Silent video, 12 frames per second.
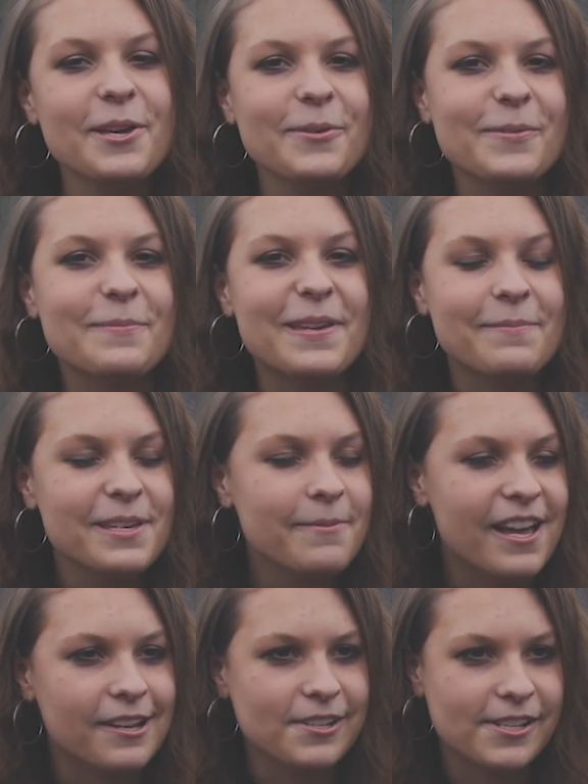What made me
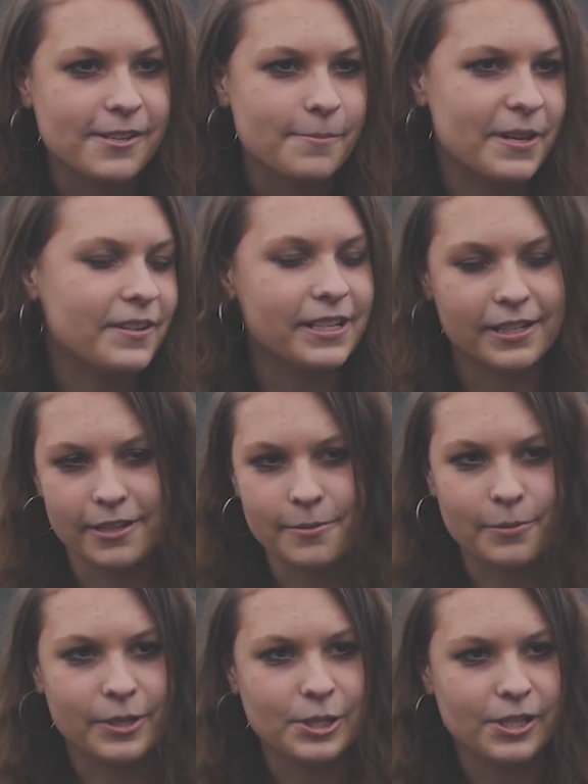passionate about ending
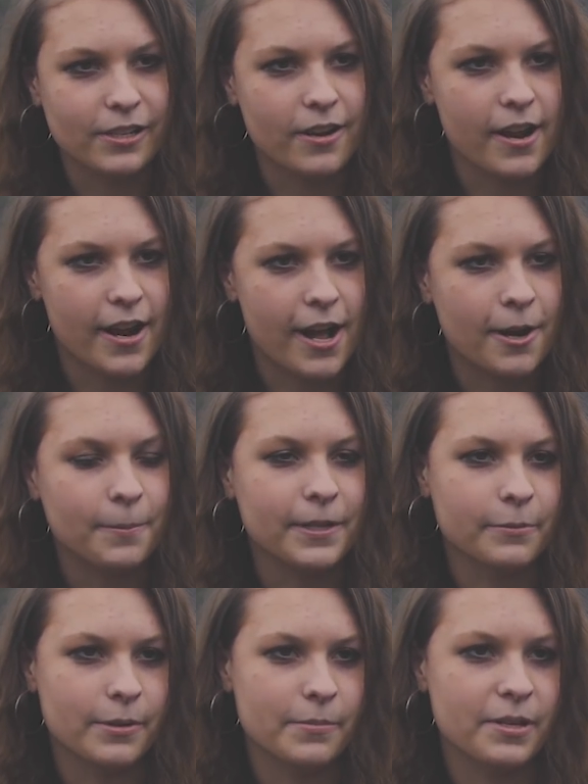abortion and
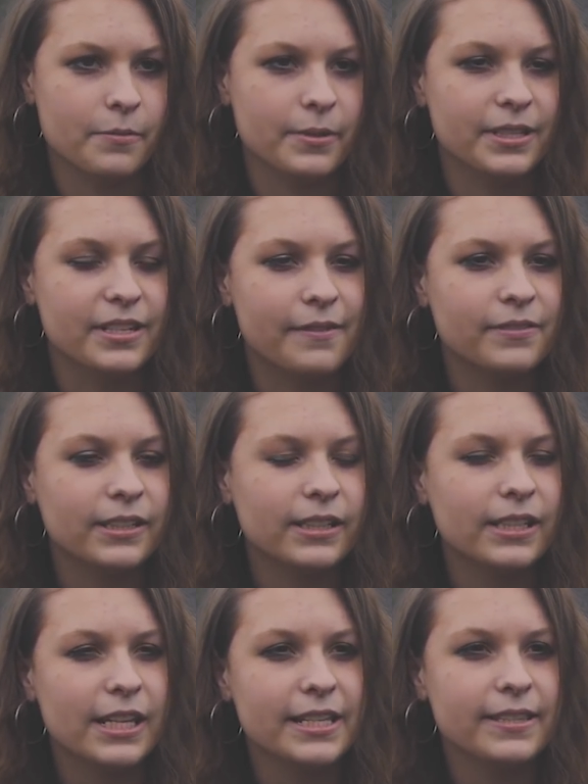helping women was
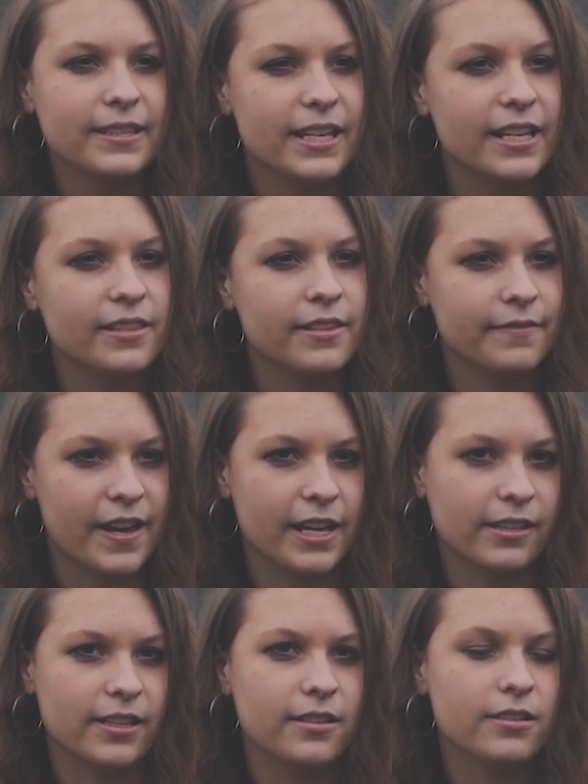definitely seeing the
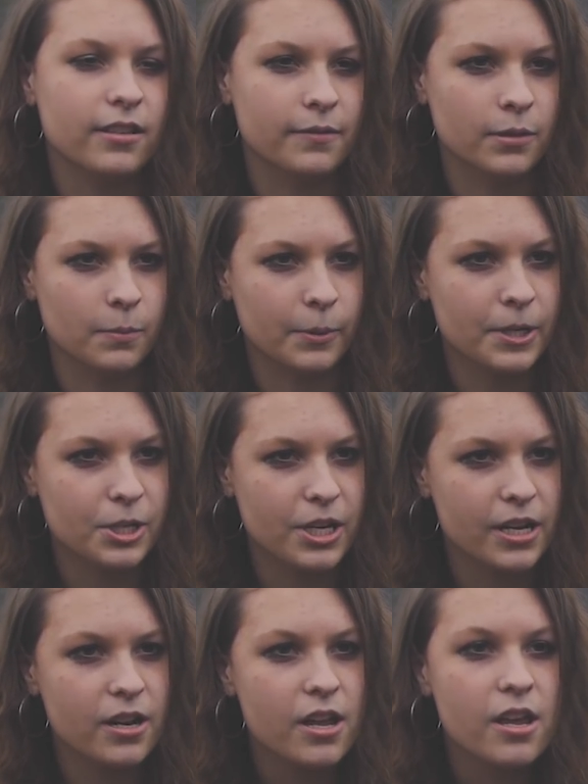violence of abortion,